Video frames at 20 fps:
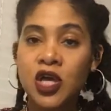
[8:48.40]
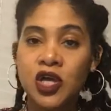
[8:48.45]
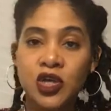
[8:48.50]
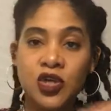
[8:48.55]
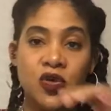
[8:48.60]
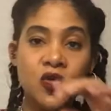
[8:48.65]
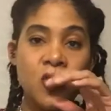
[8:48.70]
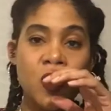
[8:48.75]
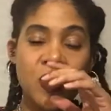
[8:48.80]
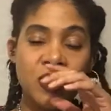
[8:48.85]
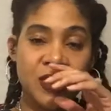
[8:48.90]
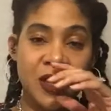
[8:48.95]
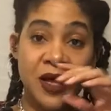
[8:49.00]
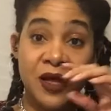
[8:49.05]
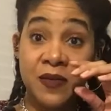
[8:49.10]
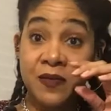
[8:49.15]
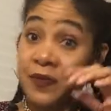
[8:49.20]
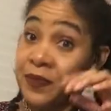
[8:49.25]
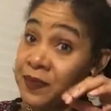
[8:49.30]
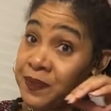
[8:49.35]
You
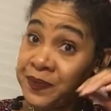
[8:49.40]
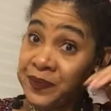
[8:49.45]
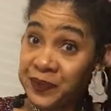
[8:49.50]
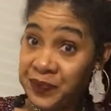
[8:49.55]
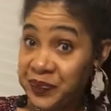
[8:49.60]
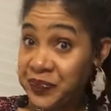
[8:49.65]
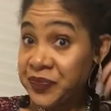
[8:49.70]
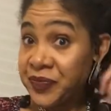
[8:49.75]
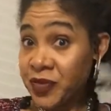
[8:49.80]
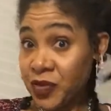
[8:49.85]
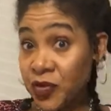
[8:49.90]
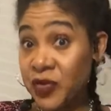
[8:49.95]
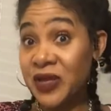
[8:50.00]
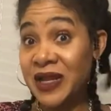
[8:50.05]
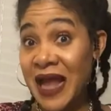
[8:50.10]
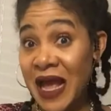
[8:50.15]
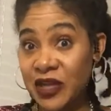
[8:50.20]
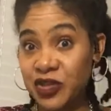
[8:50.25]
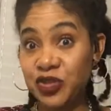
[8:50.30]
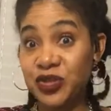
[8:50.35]

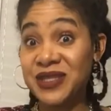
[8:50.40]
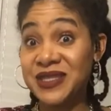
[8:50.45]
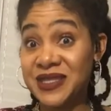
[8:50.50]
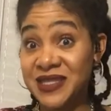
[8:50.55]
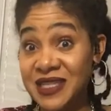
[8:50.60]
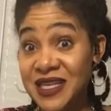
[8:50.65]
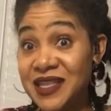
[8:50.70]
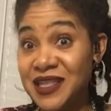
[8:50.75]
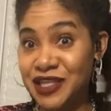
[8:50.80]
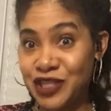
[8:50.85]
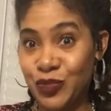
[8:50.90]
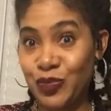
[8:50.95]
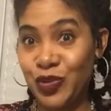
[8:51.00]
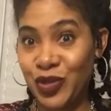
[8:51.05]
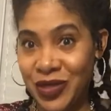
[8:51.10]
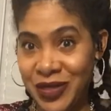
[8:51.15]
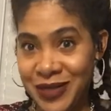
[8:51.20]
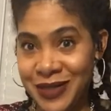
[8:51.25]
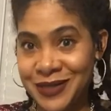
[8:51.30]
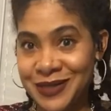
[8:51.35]
can actually see the
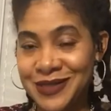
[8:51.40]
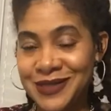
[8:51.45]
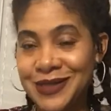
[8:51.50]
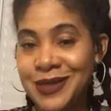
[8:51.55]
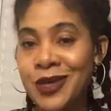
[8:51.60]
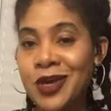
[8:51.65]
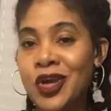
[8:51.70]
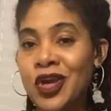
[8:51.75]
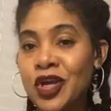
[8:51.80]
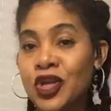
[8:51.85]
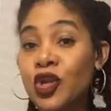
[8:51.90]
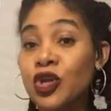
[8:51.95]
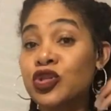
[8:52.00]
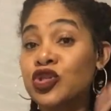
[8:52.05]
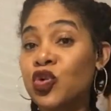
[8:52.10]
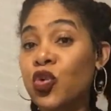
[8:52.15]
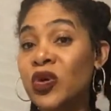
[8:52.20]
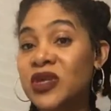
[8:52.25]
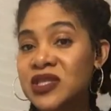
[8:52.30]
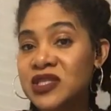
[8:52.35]
split ends. Your
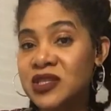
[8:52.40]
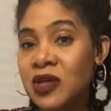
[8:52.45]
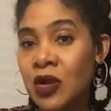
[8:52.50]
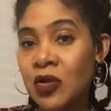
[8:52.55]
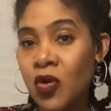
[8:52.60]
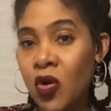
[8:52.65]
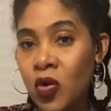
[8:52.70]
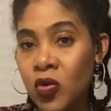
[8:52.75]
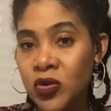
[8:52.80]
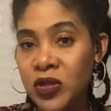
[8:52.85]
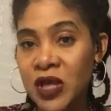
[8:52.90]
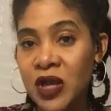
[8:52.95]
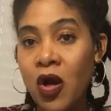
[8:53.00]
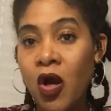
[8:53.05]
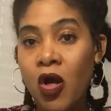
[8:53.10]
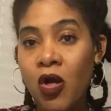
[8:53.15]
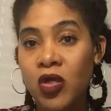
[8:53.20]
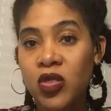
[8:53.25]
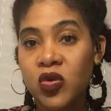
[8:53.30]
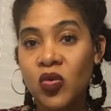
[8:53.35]
twists aren't holding
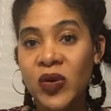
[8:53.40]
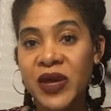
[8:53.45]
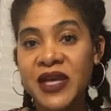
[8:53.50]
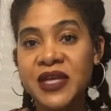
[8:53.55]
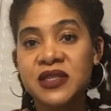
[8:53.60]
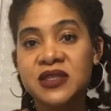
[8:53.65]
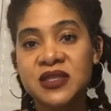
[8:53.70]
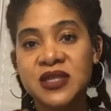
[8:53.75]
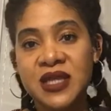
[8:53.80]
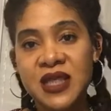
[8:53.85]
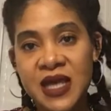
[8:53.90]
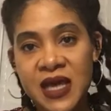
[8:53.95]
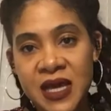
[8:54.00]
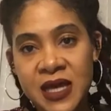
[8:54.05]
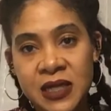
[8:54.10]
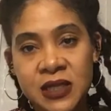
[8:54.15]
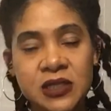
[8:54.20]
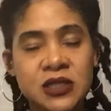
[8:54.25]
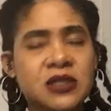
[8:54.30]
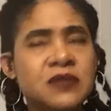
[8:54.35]
all the way to the
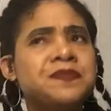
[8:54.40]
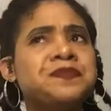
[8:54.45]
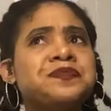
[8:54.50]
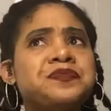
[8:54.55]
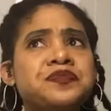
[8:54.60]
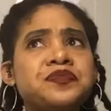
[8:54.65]
ends.